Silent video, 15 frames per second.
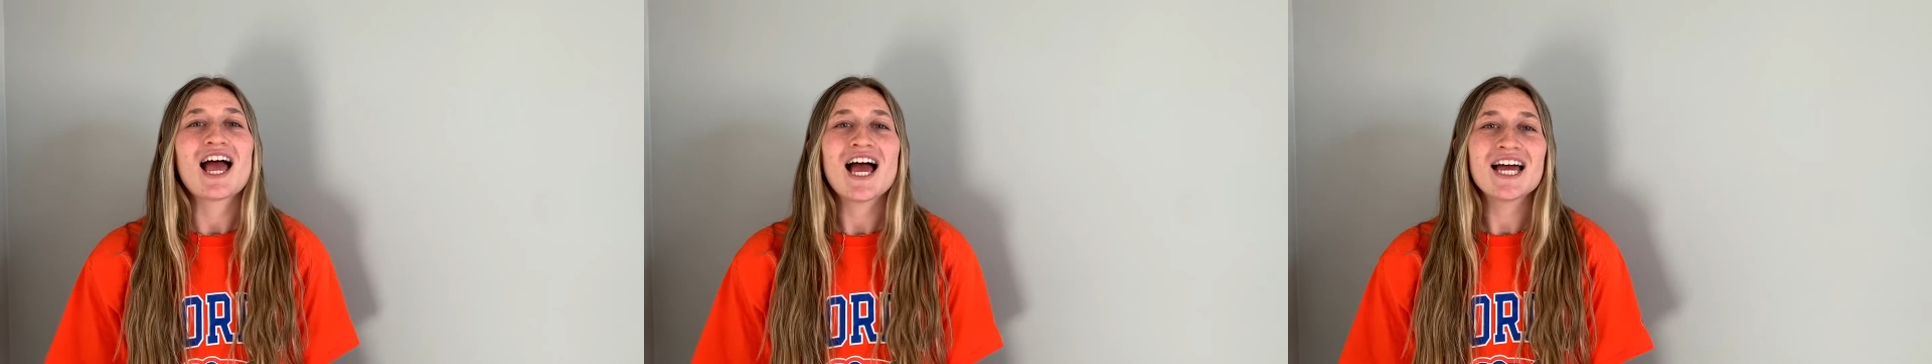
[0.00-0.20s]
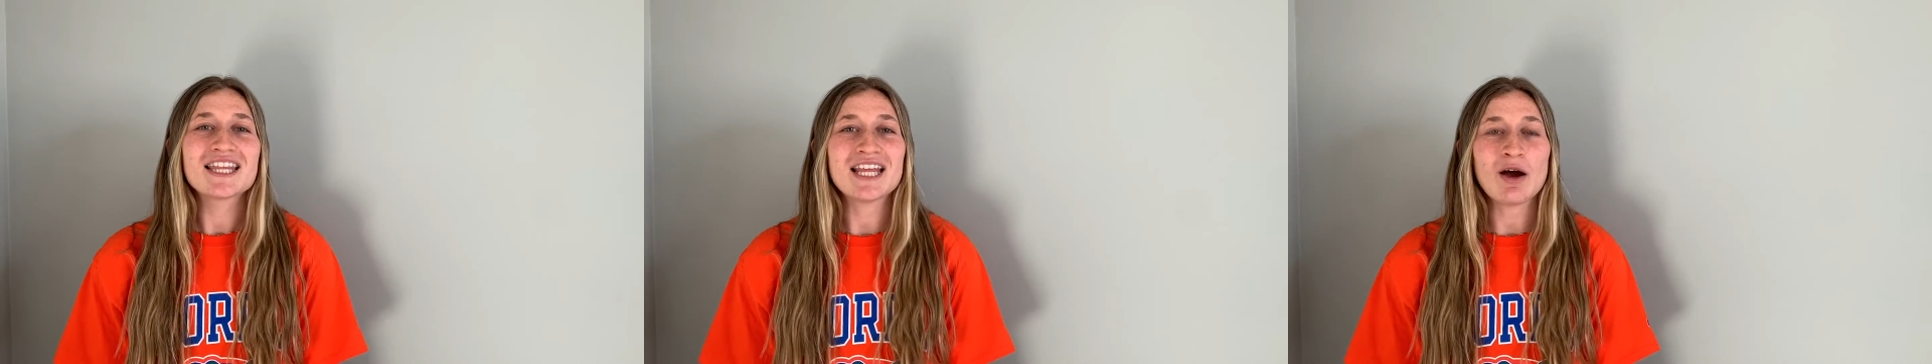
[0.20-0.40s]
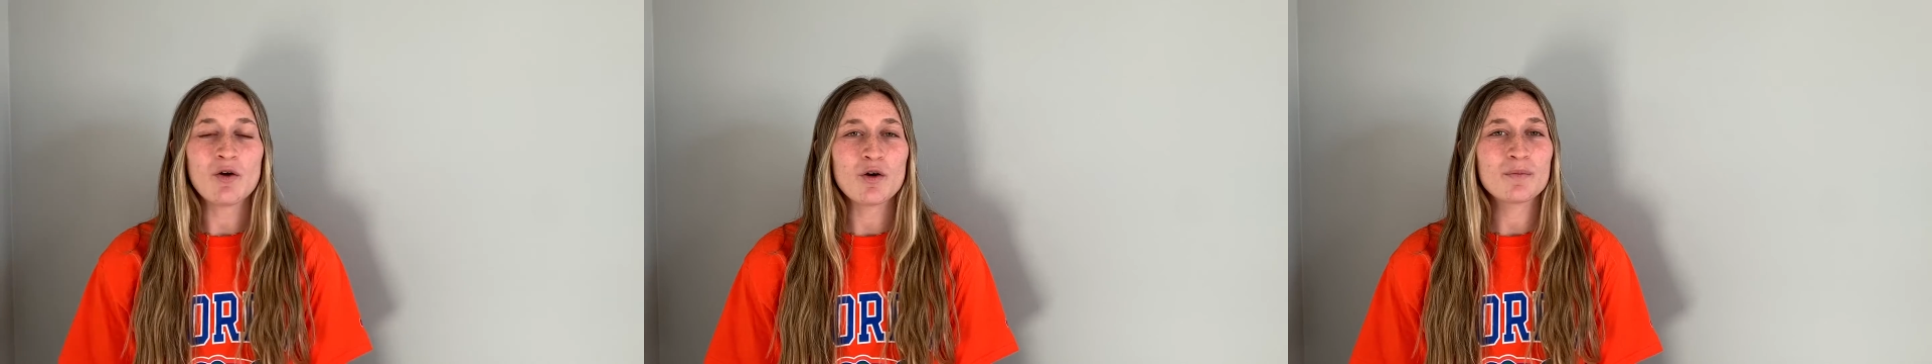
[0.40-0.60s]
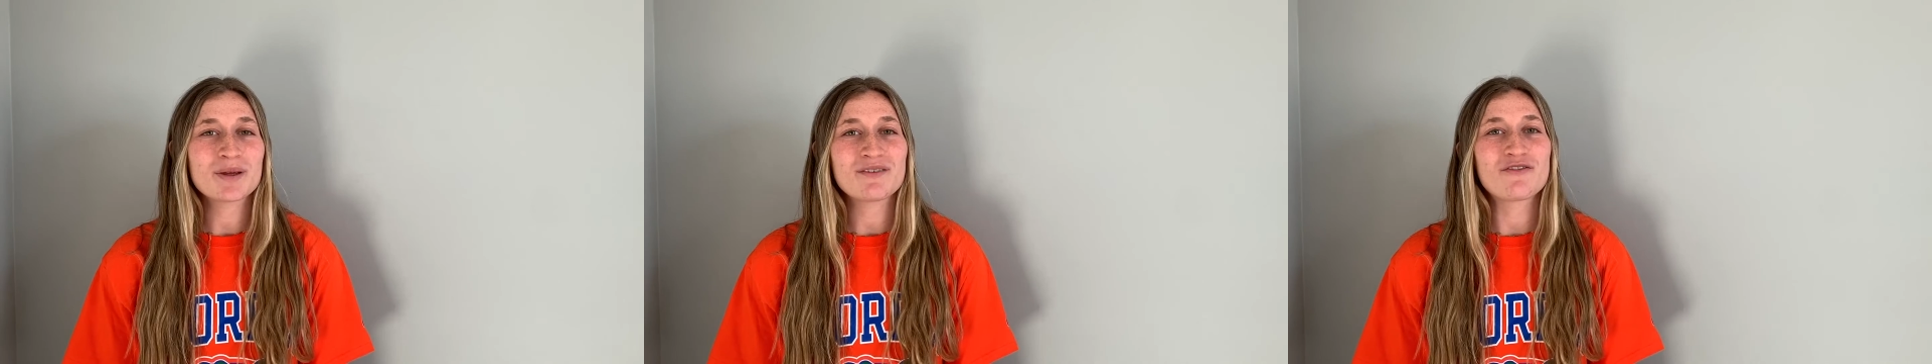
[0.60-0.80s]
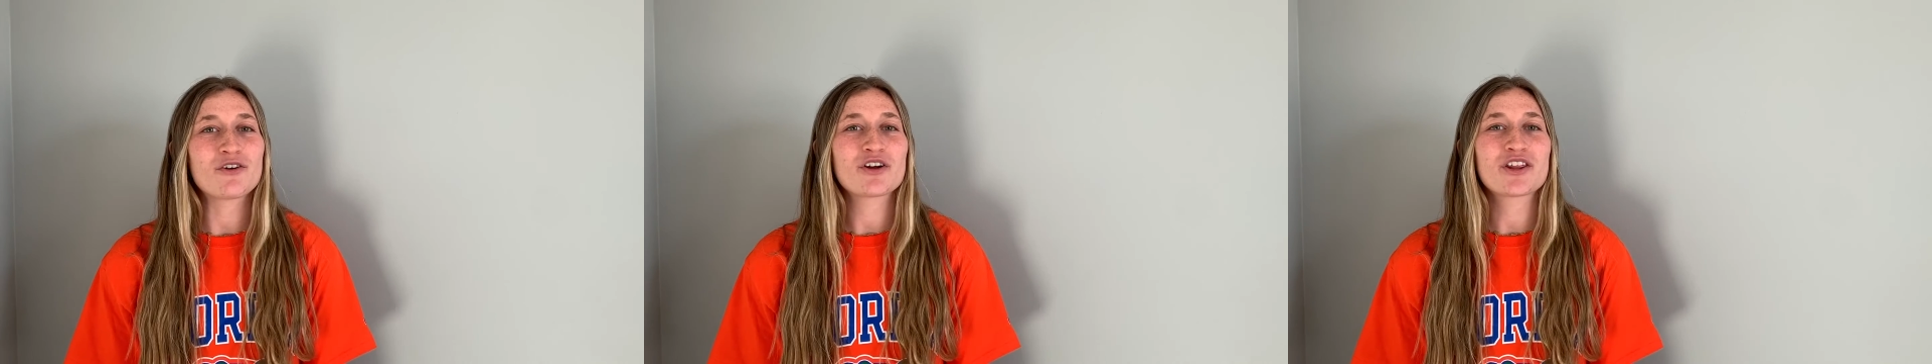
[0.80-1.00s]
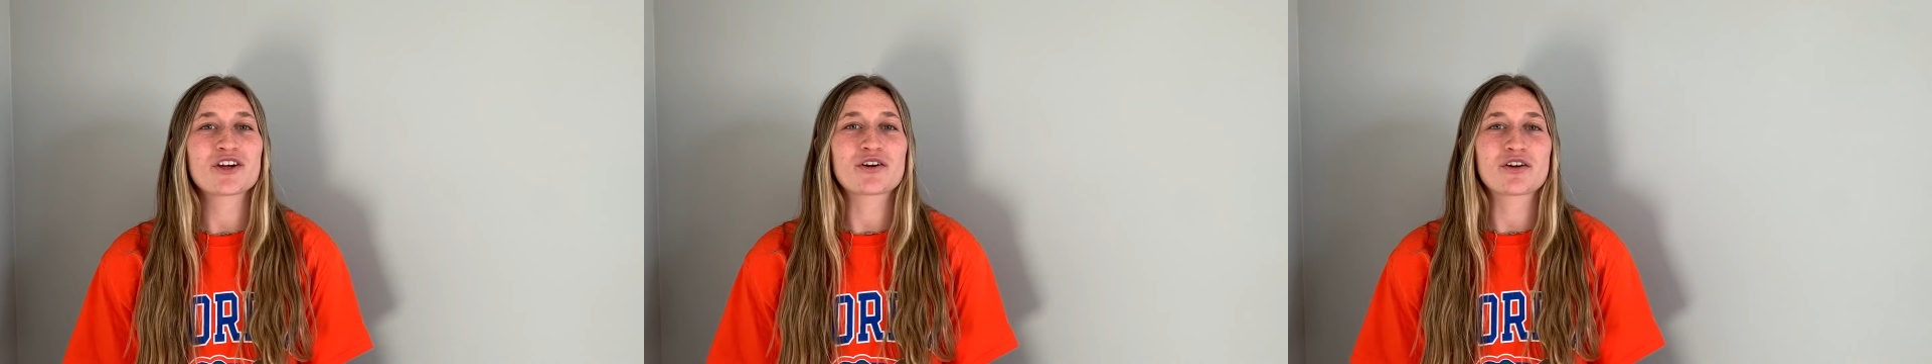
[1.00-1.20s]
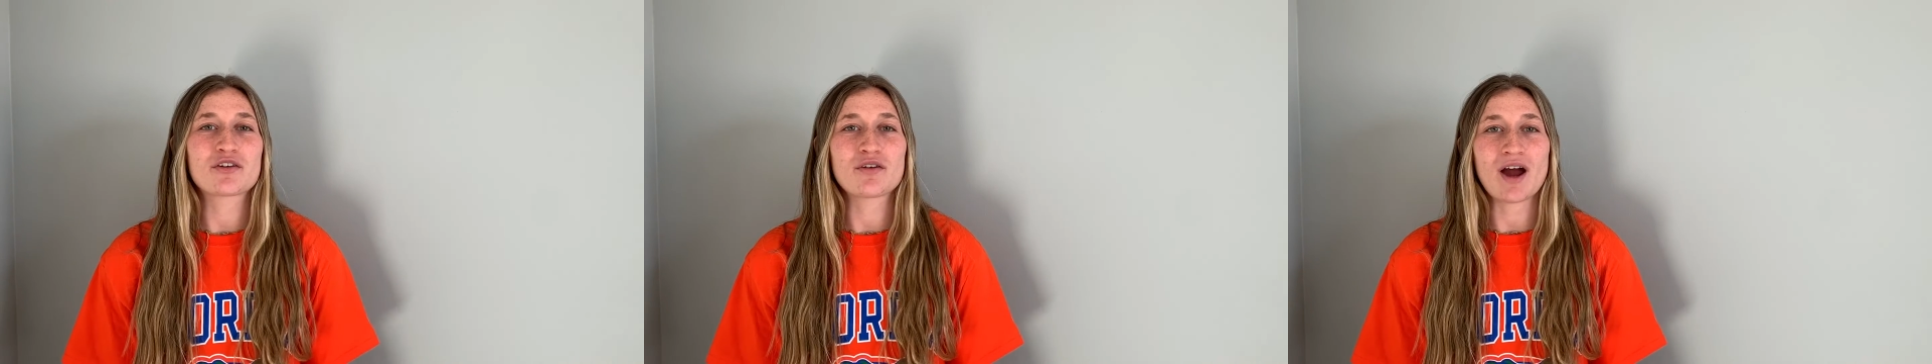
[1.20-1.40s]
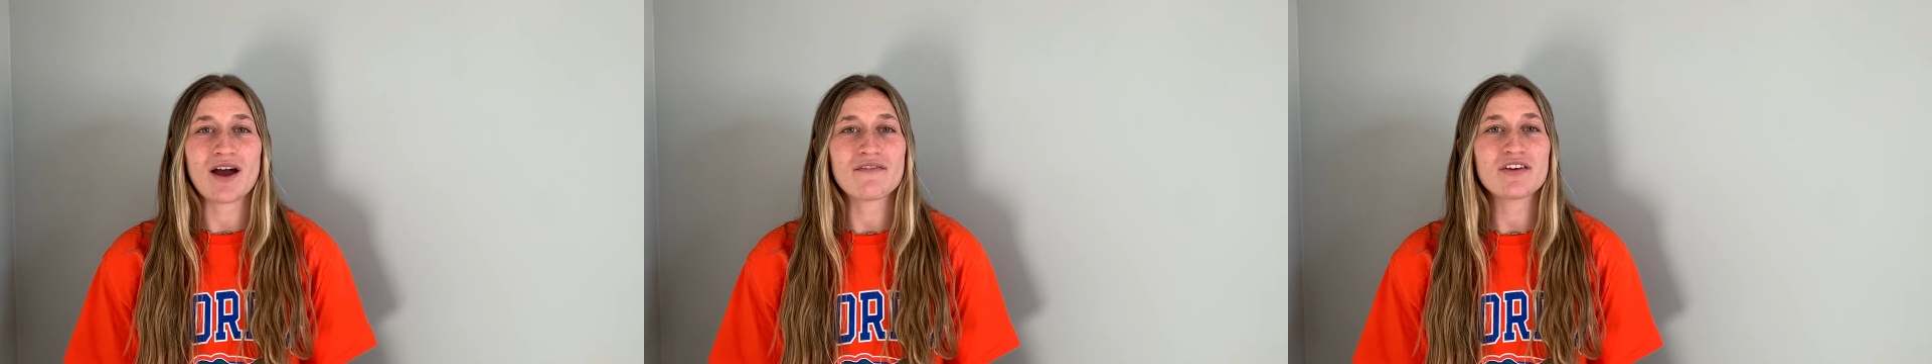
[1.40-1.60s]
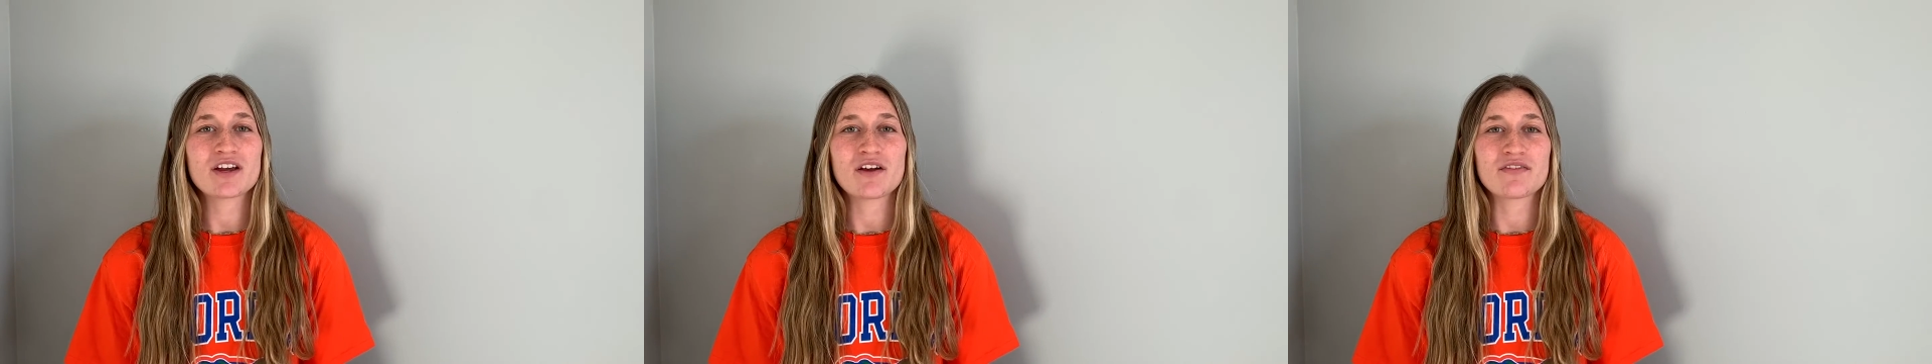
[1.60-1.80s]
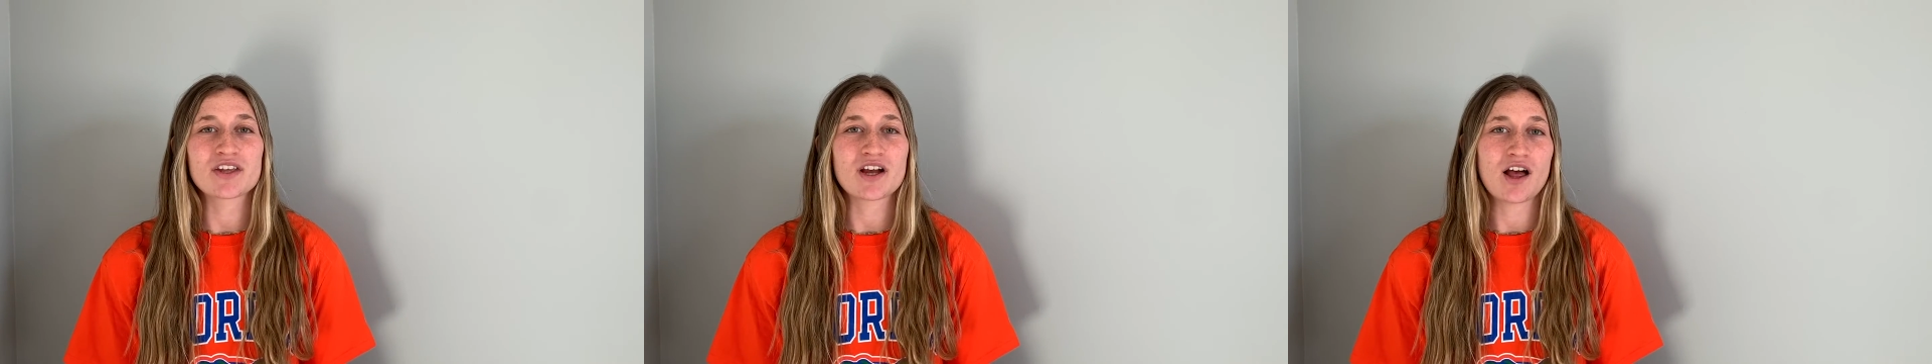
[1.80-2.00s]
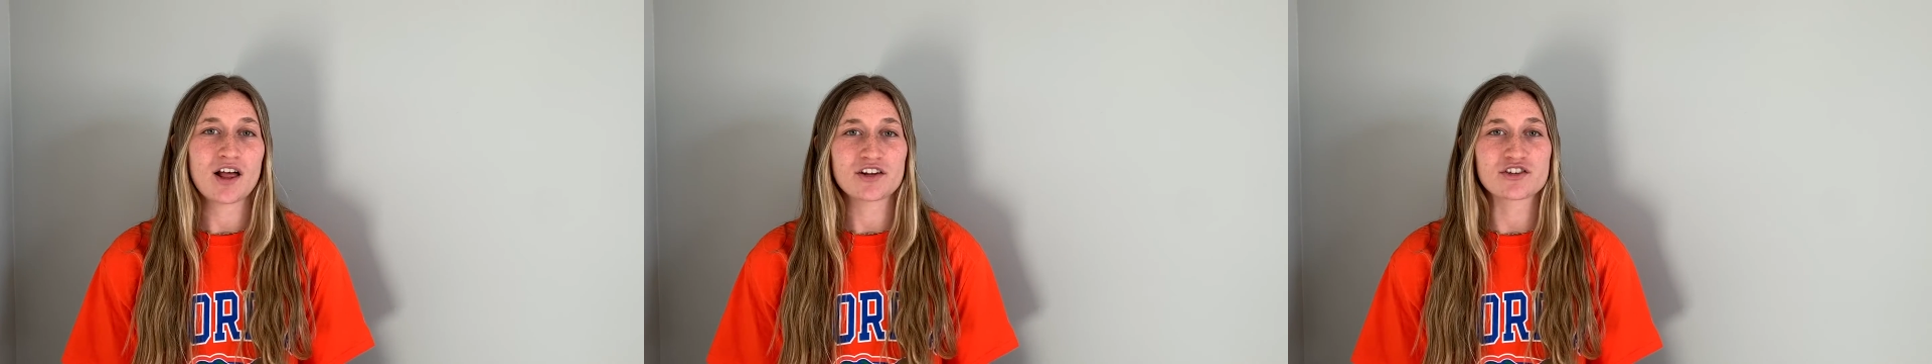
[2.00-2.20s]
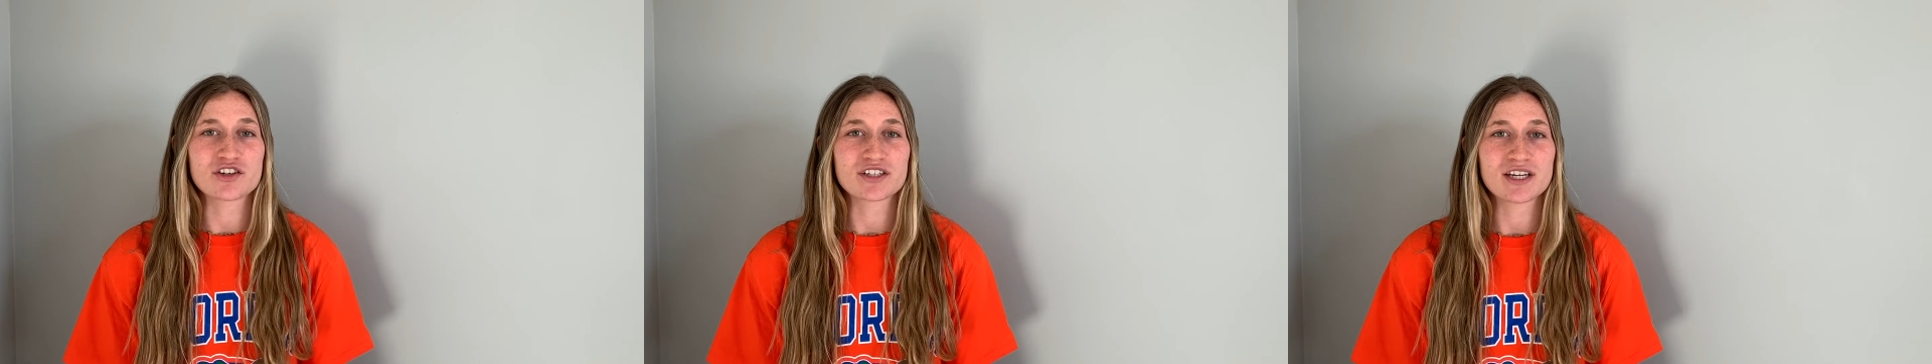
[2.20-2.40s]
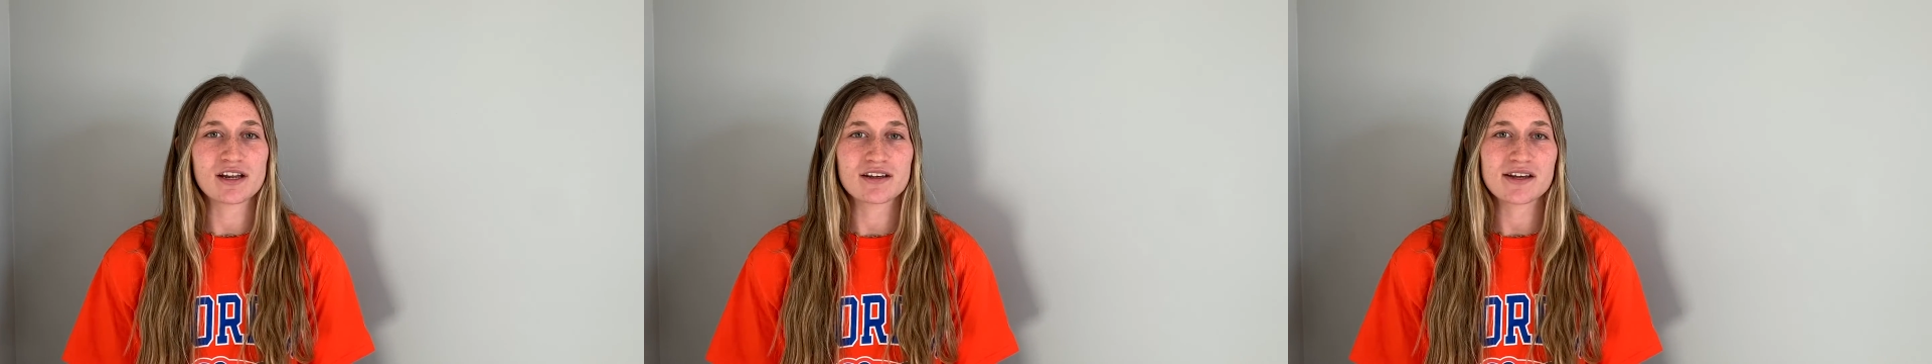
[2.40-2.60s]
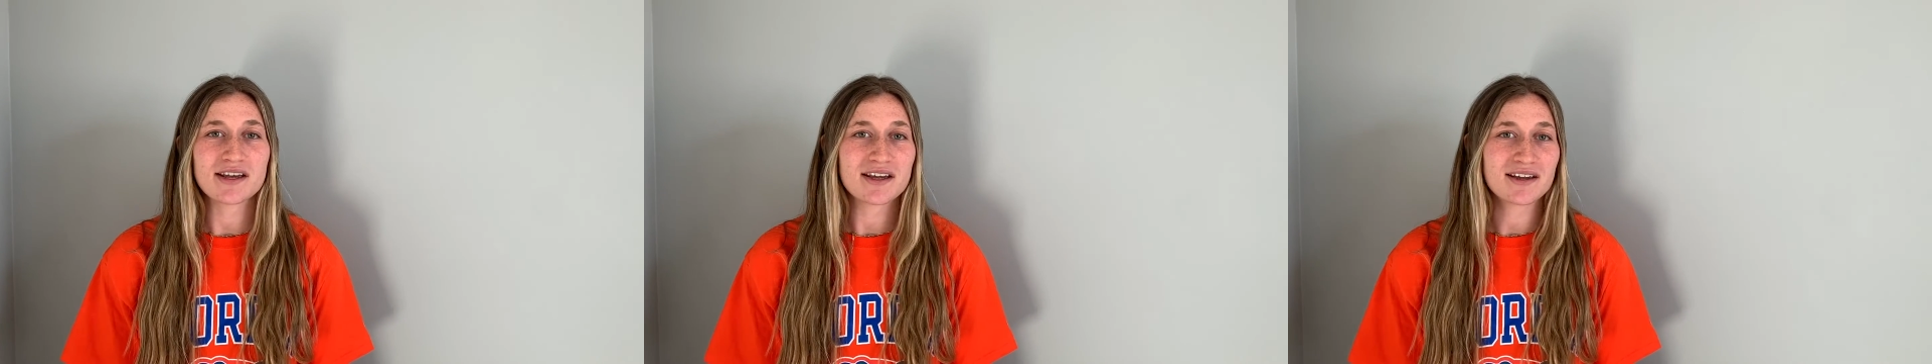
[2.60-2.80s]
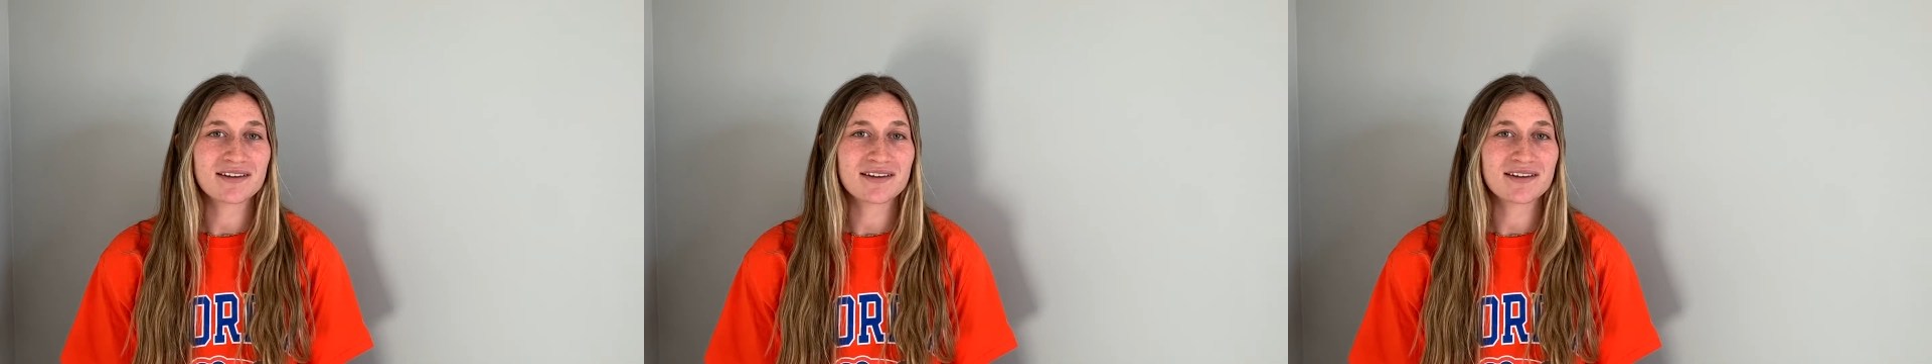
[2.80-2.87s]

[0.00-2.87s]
and that will be for the graphic of the college you're attending.